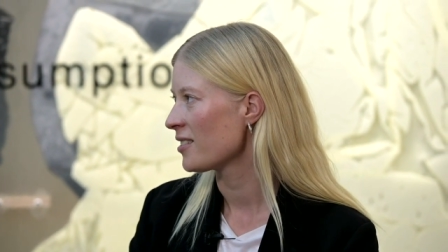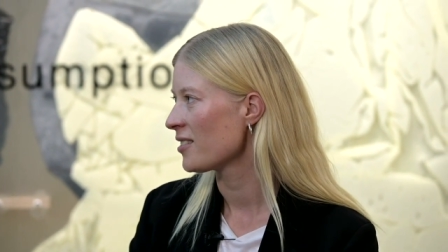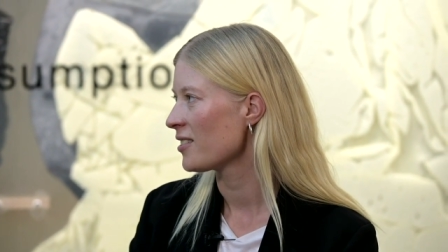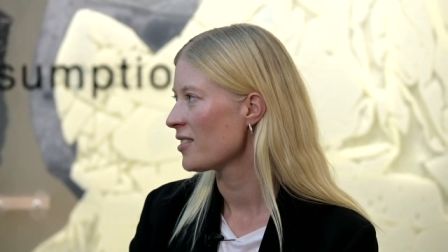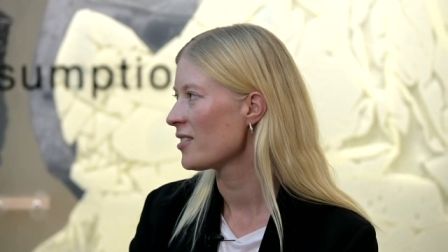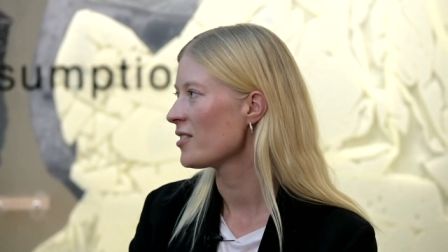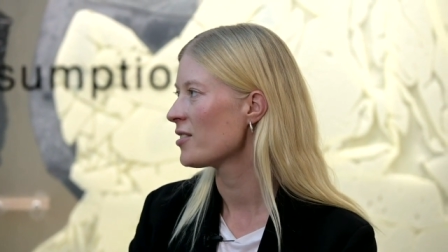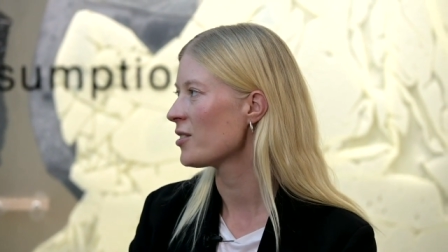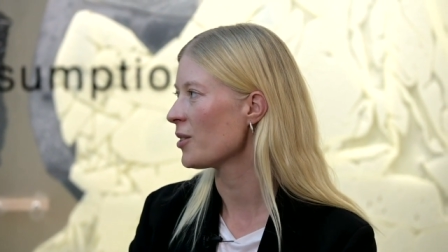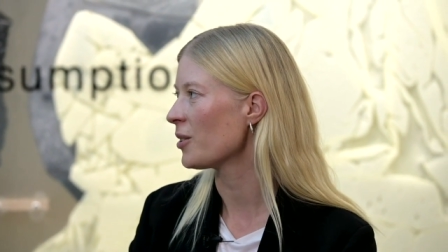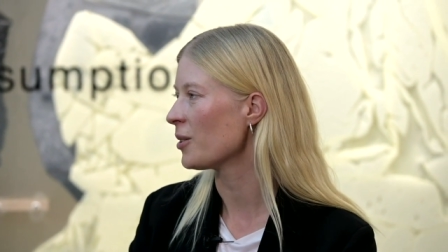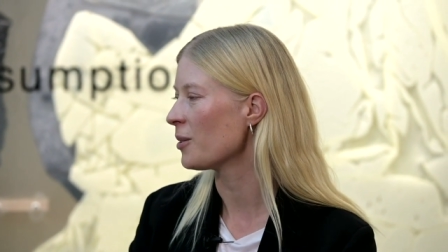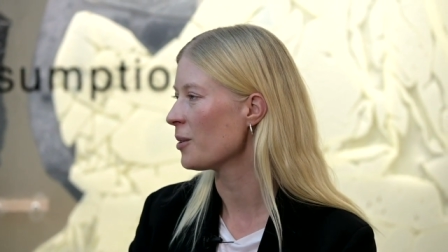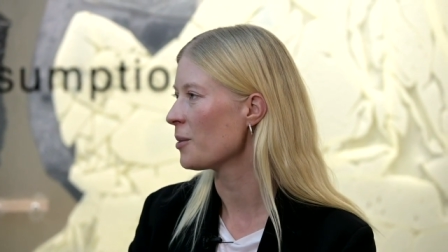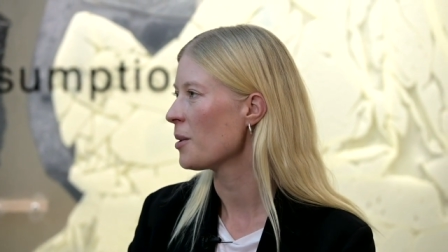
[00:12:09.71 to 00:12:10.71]
Yeah.
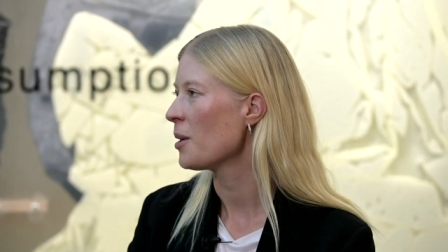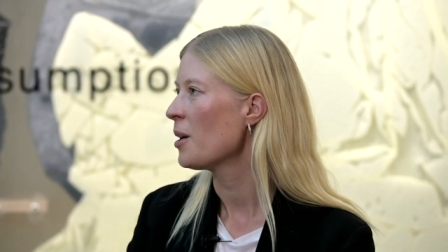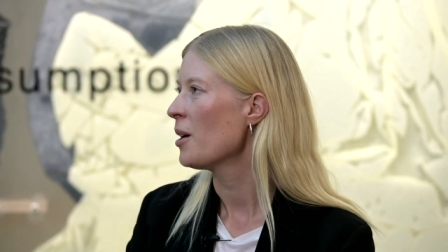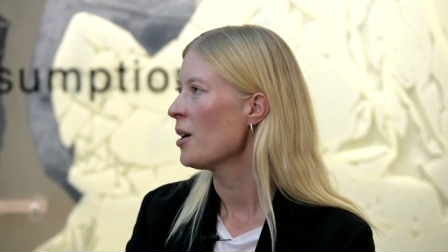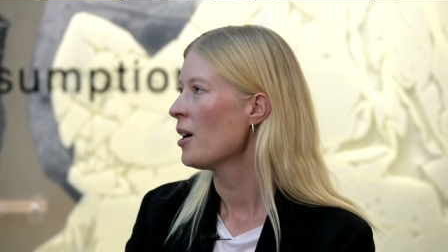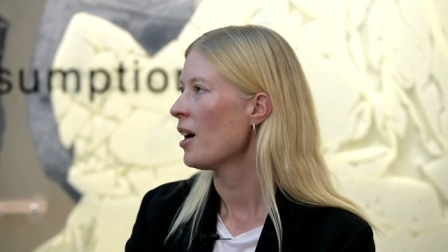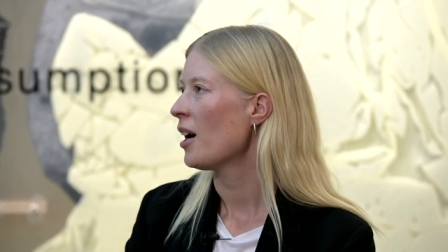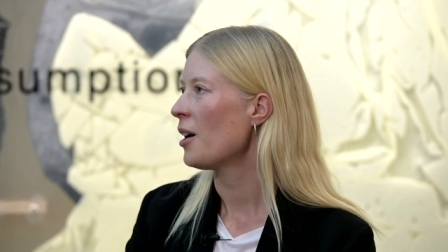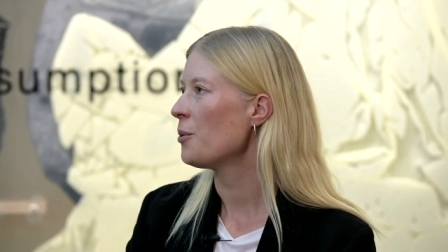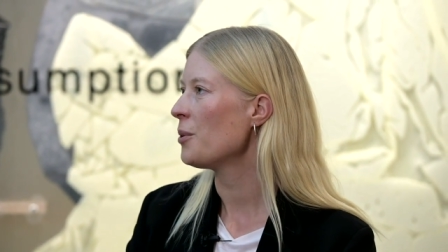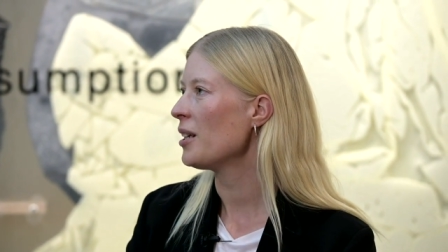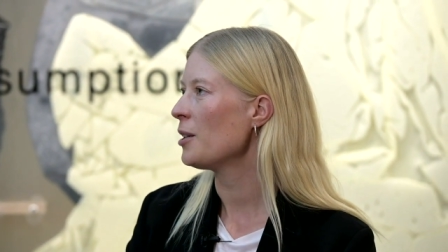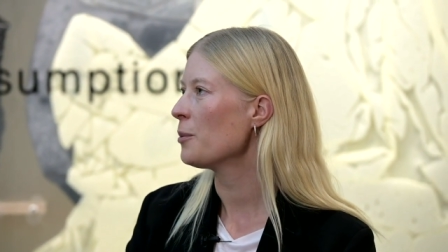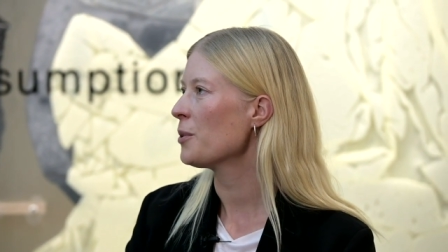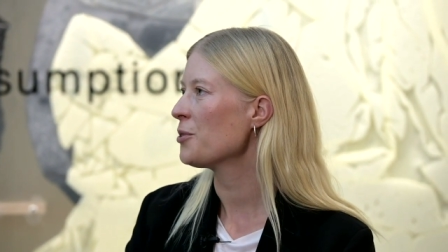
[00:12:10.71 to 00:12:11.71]
So I
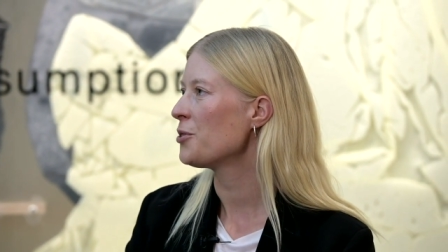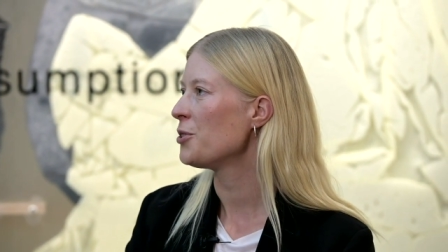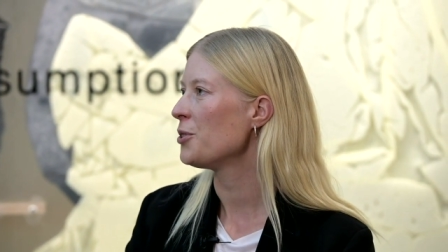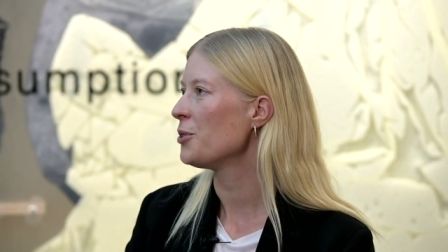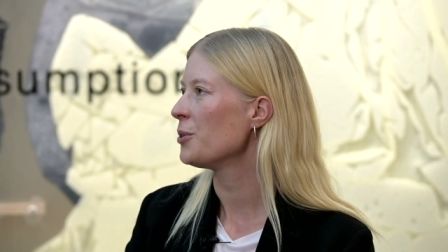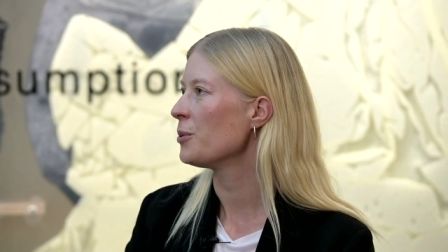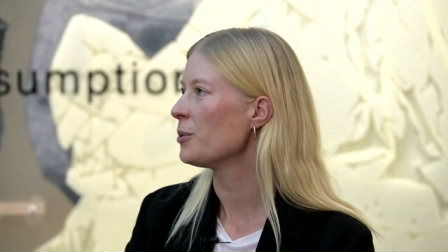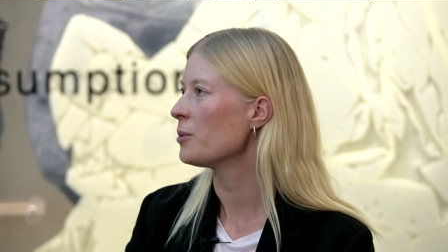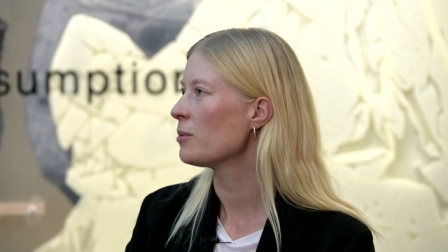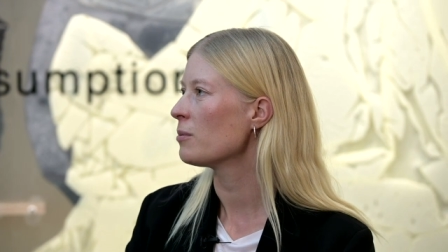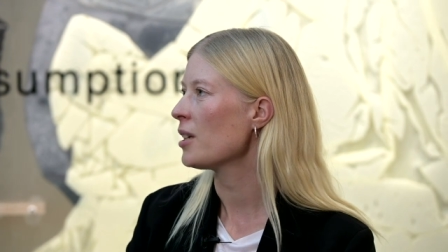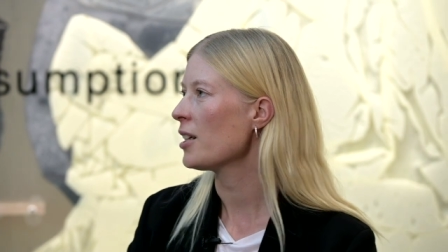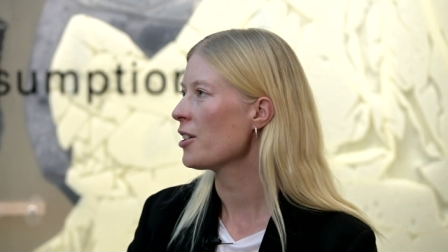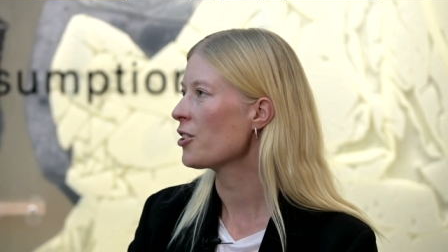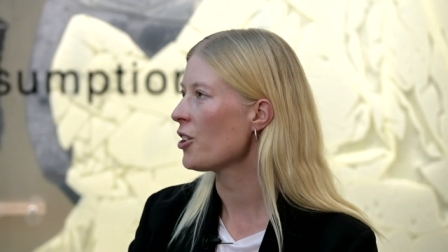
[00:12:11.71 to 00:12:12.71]
really want
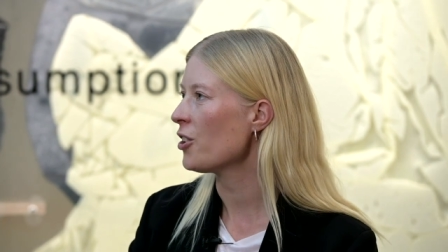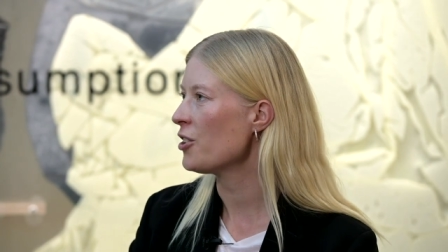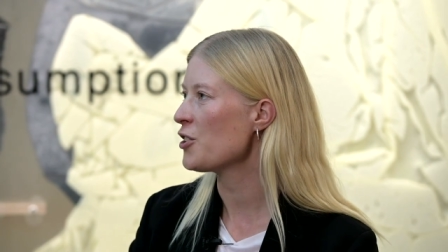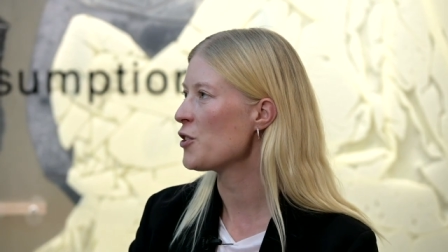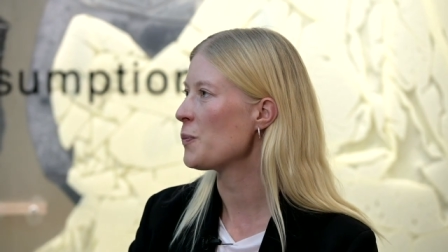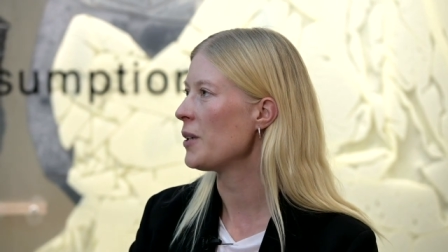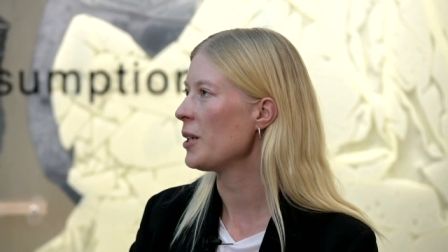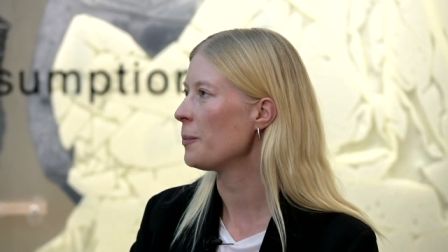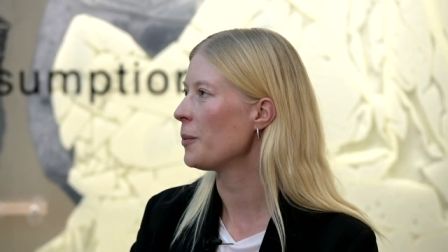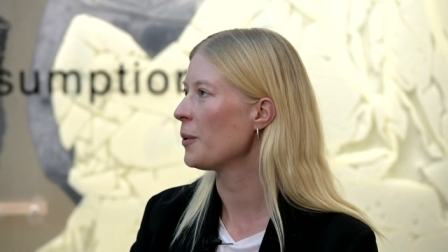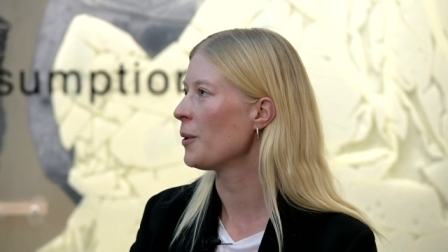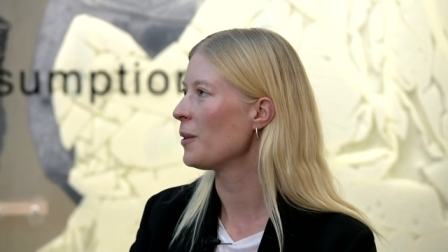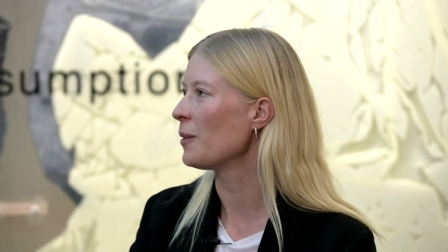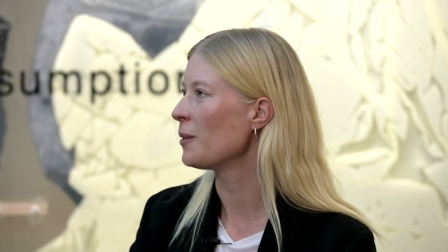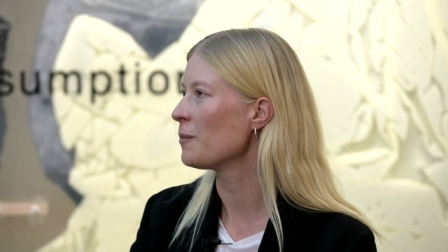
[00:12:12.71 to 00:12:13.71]
to encourage
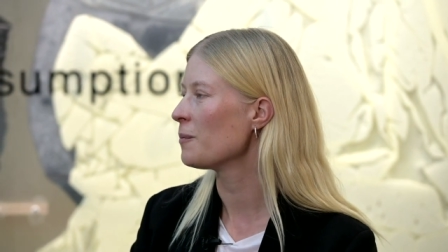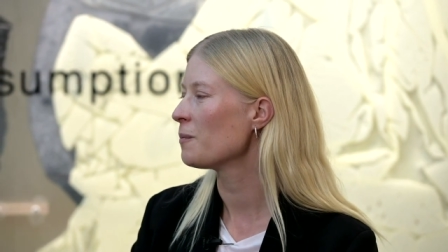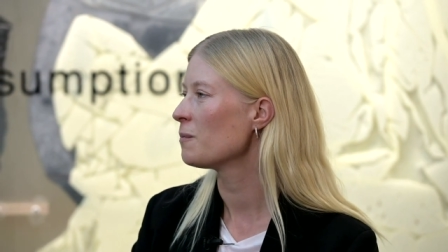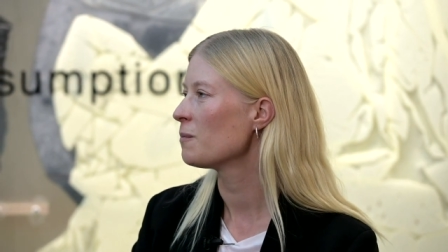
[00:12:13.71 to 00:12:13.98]
people